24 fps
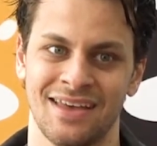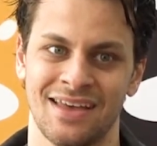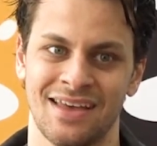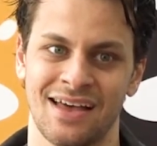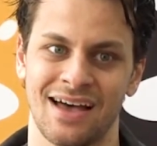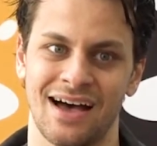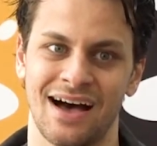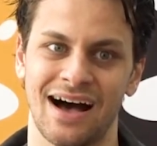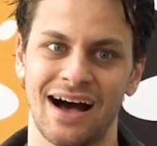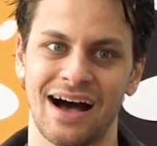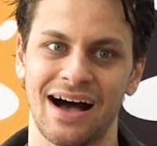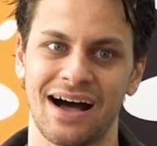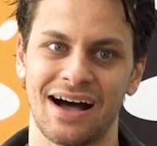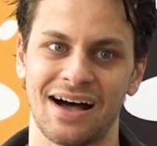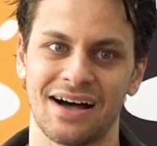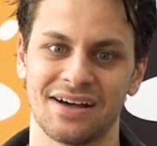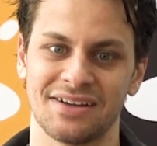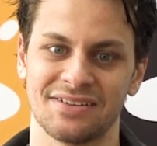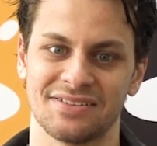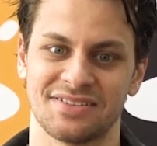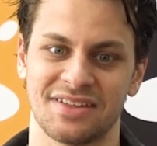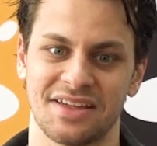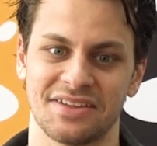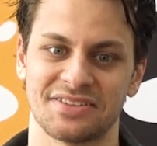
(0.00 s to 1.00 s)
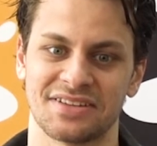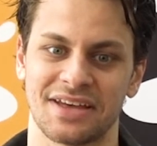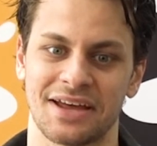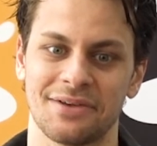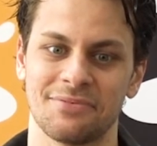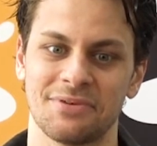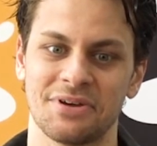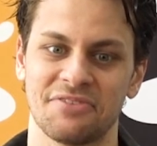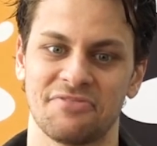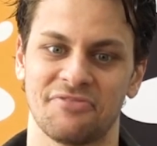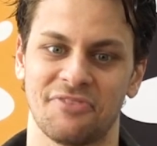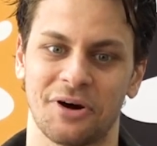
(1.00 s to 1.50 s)
It's going to
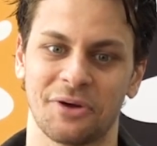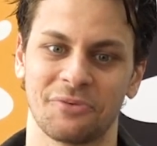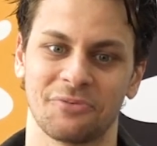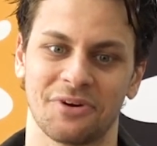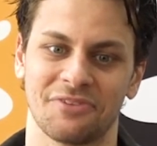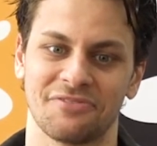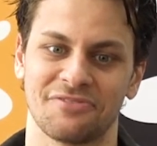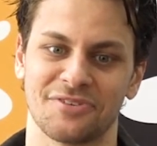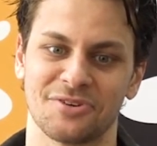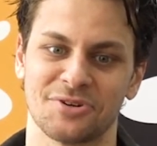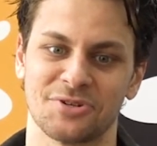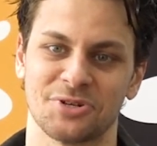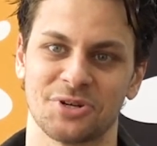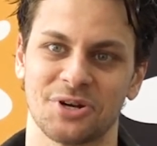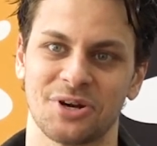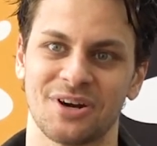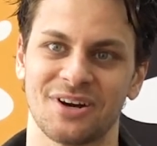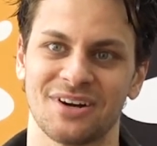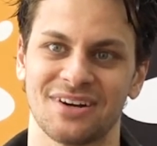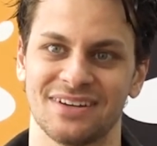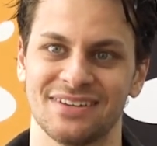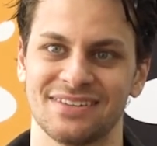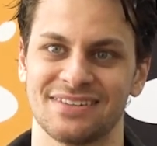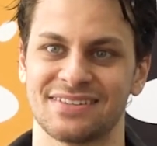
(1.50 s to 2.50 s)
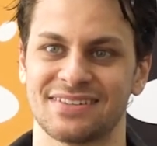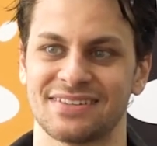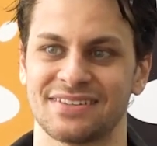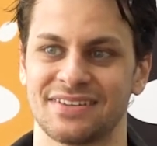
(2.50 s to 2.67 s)
be a fun one for sure.